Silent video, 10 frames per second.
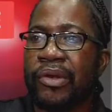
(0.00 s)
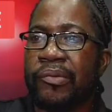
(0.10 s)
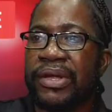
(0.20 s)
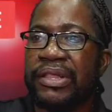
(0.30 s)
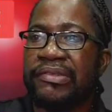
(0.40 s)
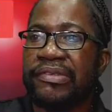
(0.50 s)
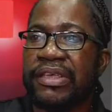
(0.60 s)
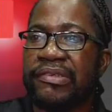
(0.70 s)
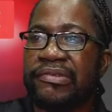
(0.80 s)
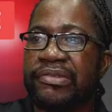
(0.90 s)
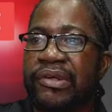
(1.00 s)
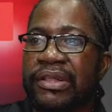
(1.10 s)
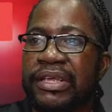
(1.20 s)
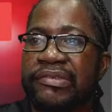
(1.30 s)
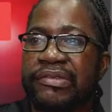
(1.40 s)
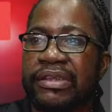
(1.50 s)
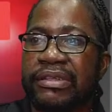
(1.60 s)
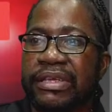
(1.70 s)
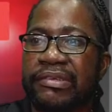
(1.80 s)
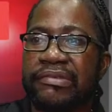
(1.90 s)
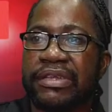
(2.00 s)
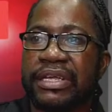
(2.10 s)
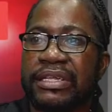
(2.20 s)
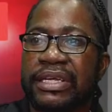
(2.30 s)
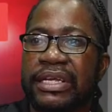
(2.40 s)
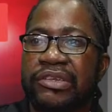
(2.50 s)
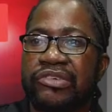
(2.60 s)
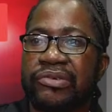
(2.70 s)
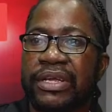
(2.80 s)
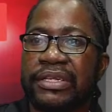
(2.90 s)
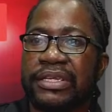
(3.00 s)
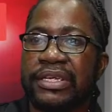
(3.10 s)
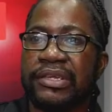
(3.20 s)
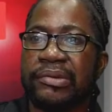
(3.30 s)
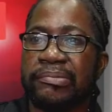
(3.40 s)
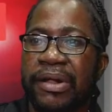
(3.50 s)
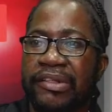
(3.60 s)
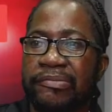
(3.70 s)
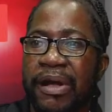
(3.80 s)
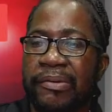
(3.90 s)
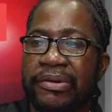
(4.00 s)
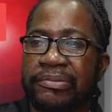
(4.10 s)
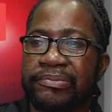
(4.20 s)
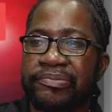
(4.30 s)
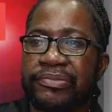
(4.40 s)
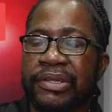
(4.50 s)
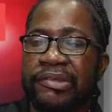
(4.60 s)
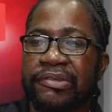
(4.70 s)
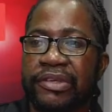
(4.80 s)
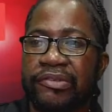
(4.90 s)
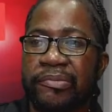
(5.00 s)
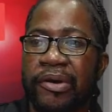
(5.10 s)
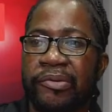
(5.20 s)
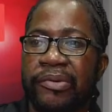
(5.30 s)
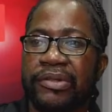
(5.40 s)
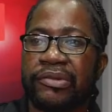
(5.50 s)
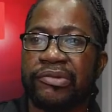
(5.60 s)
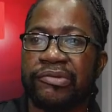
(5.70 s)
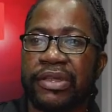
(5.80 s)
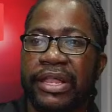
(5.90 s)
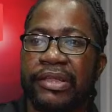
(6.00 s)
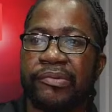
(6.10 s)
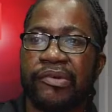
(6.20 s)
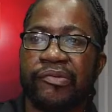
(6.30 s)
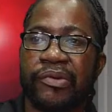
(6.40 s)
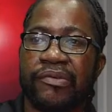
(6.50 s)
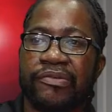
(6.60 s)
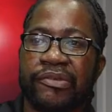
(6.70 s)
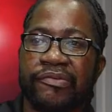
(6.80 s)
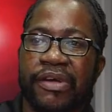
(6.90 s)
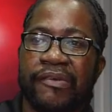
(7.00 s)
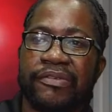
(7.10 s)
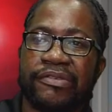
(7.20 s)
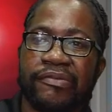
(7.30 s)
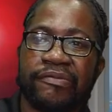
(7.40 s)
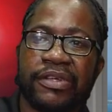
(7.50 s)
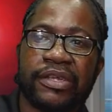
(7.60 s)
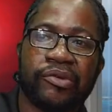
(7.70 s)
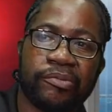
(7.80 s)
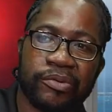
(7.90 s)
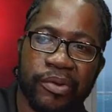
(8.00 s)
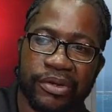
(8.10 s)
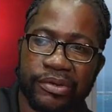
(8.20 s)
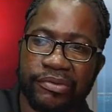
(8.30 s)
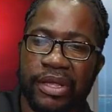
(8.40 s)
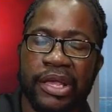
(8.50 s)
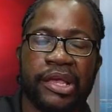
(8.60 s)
Winds east, northeasterly to easterly at 8 to 18 miles per hour. Seas moderate to slightly rough, waves 5 to 7 feet in open waters.